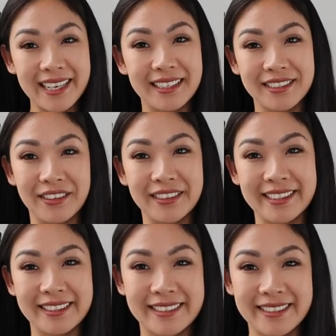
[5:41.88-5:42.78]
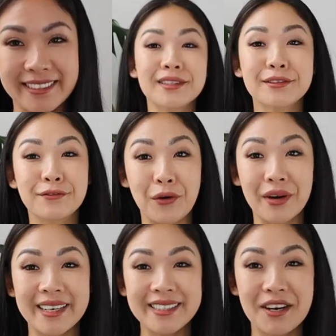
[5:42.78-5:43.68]
$10. This is
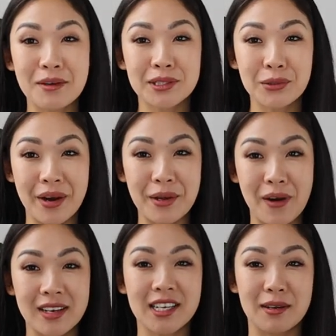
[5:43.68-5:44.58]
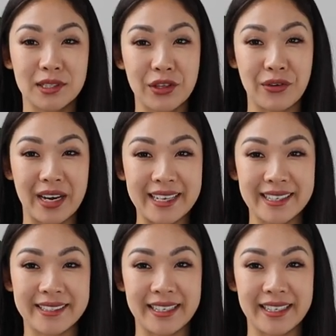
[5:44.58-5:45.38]
40 times 21 times 3